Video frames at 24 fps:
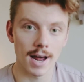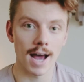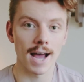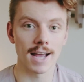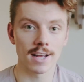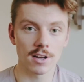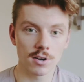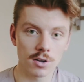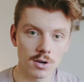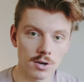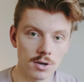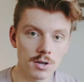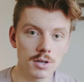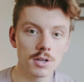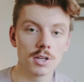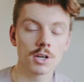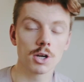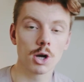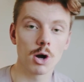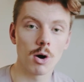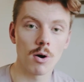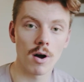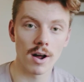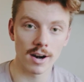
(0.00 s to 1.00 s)
I could
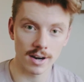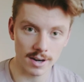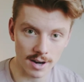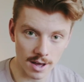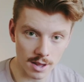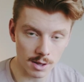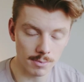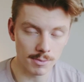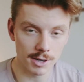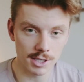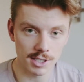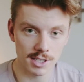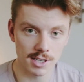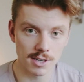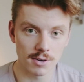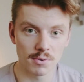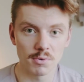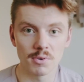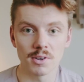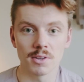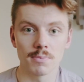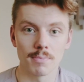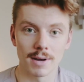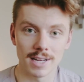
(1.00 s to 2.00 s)
go on another mission
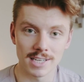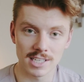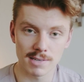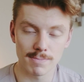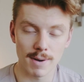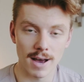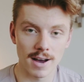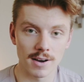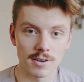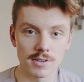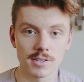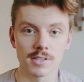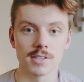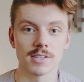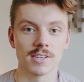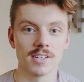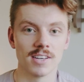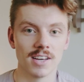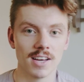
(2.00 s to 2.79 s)
with my spouse,